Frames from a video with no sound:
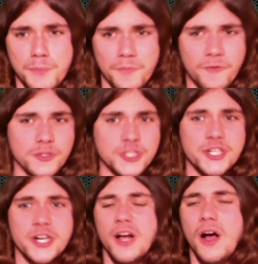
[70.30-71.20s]
for
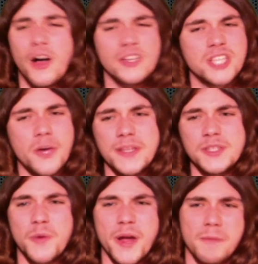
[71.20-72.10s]
sure. Also,
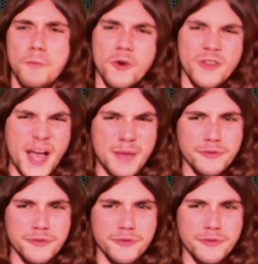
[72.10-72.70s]
it's way more like